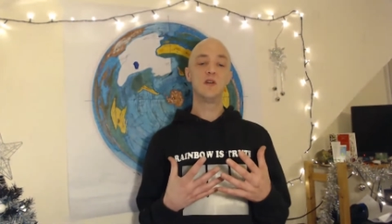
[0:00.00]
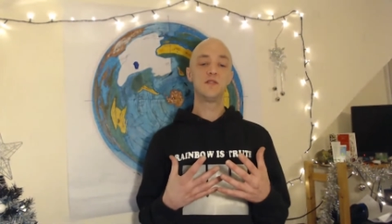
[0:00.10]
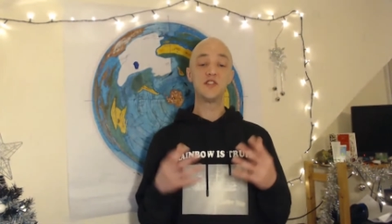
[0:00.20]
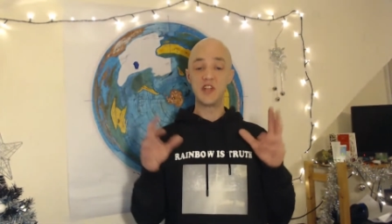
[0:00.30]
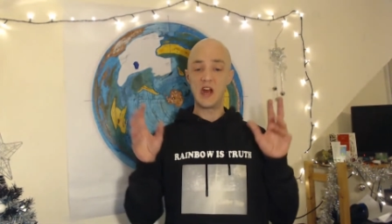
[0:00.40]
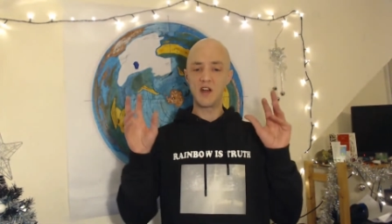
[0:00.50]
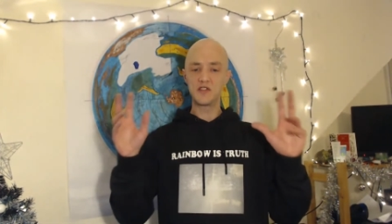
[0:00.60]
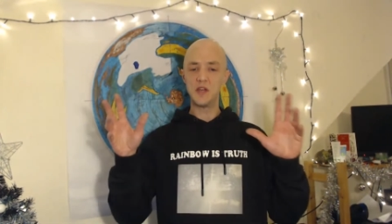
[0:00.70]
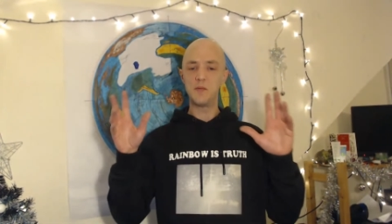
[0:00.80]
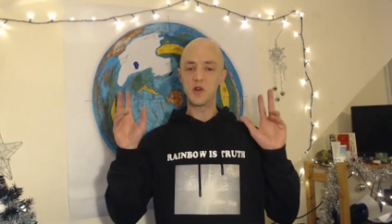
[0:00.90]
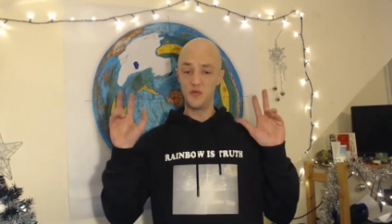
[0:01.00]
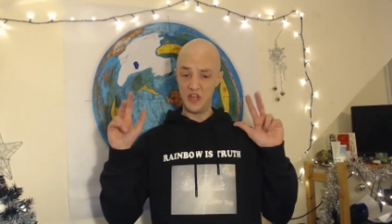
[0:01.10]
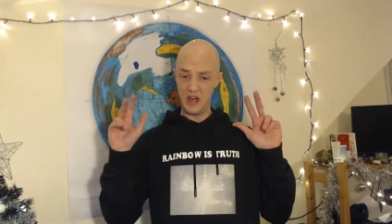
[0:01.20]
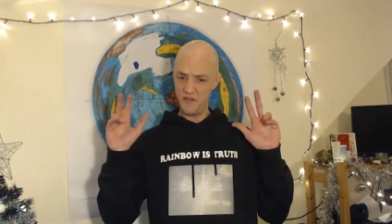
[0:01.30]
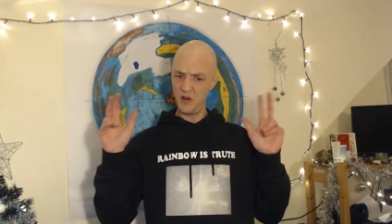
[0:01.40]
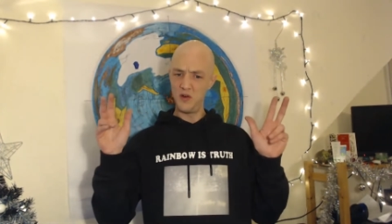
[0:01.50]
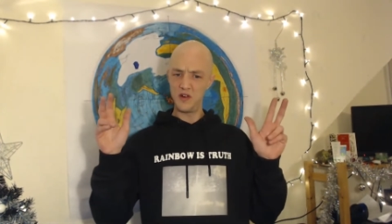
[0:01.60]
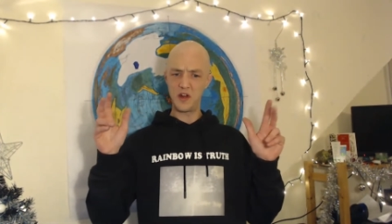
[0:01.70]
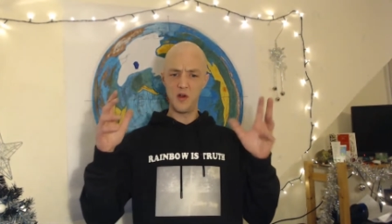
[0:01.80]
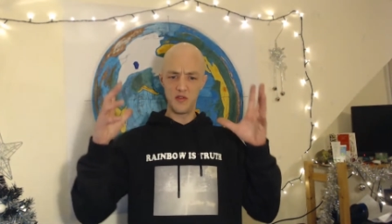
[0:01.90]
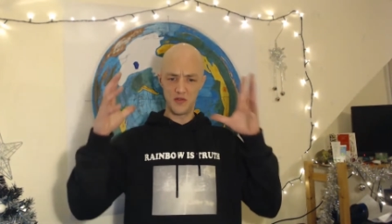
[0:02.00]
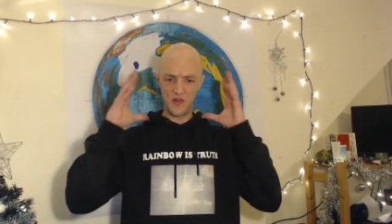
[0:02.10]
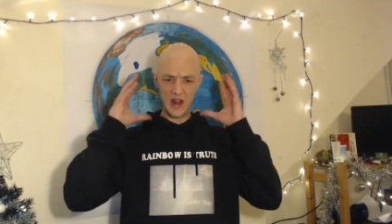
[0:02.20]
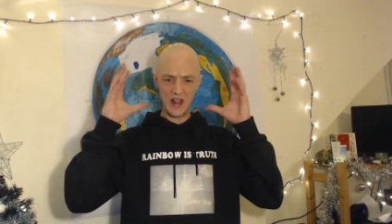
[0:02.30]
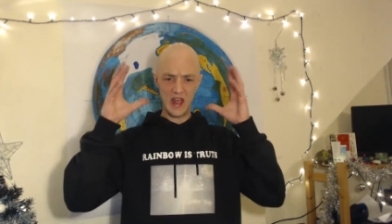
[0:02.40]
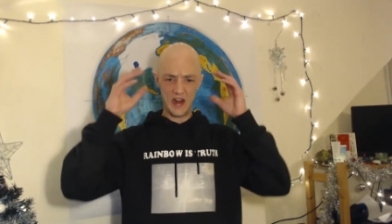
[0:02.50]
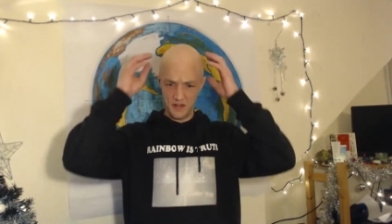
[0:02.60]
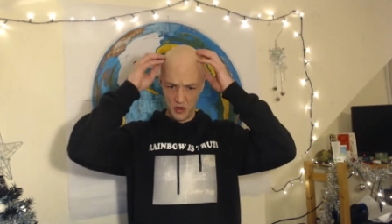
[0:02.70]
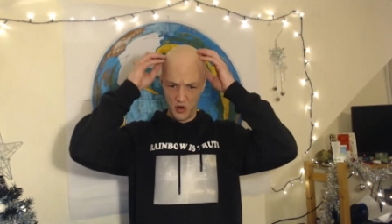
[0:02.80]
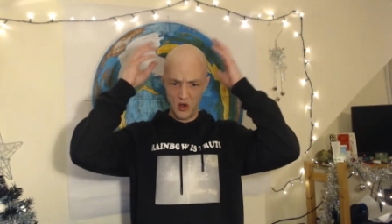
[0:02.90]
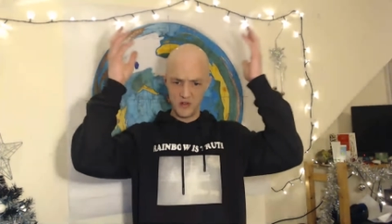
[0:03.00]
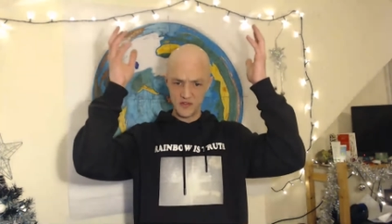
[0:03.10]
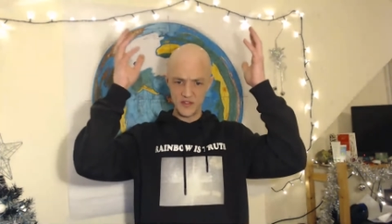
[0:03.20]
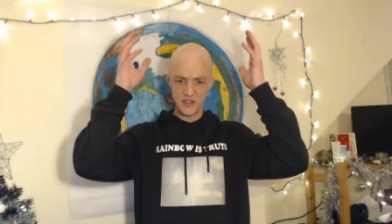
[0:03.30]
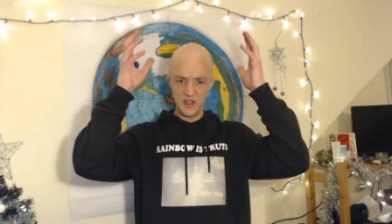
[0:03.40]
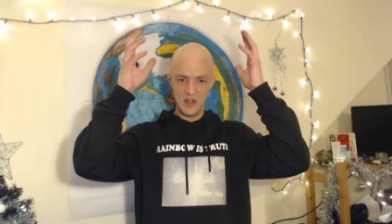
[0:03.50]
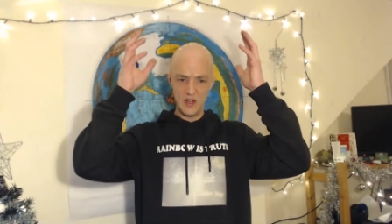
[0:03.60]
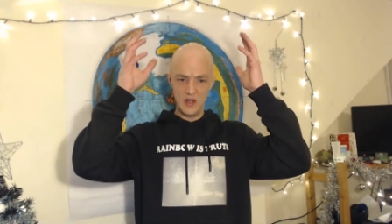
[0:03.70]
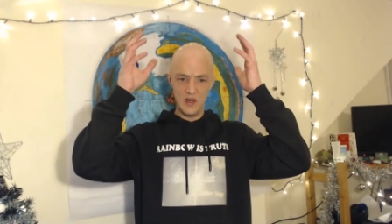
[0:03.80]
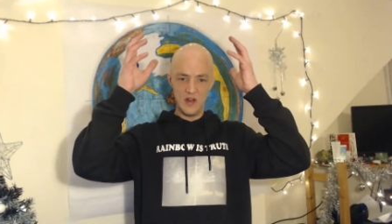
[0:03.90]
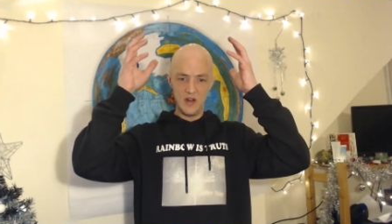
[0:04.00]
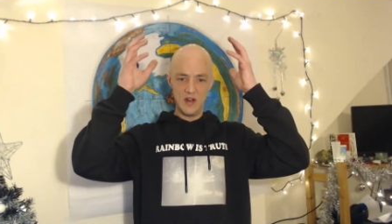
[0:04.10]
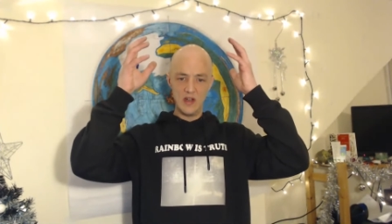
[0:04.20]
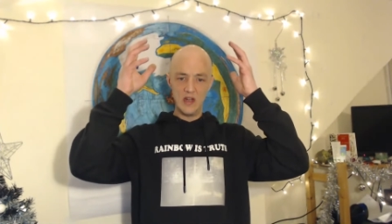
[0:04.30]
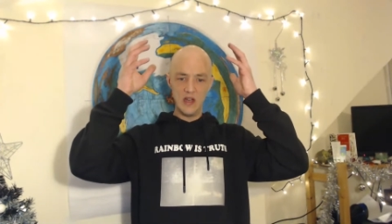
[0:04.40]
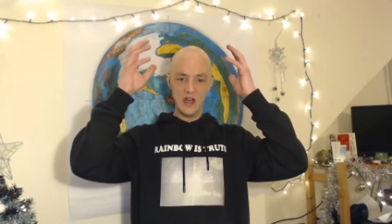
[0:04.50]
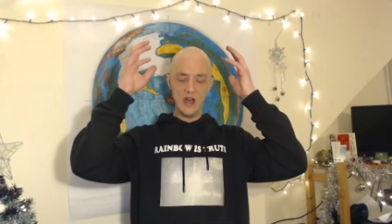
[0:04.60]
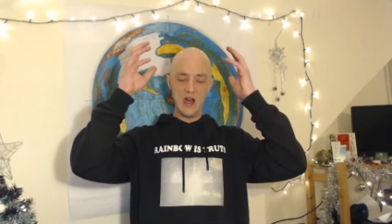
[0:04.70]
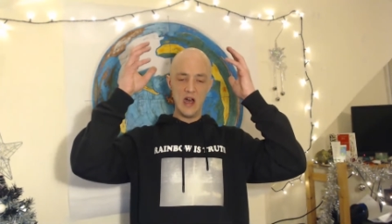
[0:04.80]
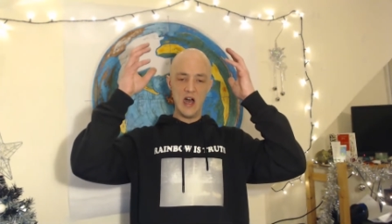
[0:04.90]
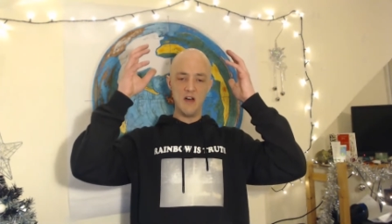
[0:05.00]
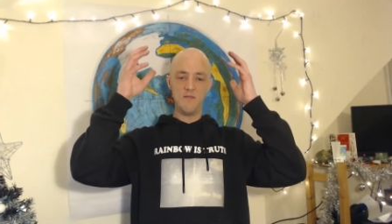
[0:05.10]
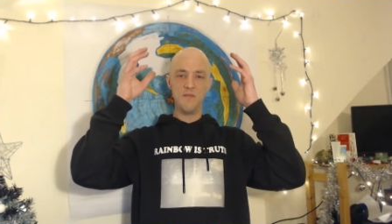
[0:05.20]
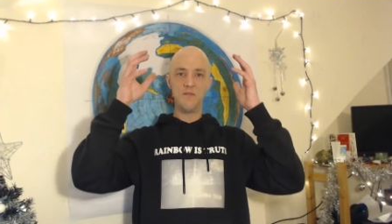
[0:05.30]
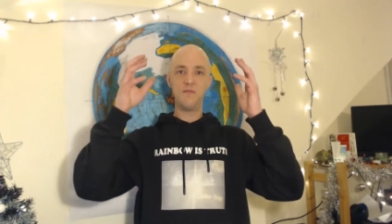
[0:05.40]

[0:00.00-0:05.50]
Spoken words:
stereotypical devil, you know, the red head and the horns, has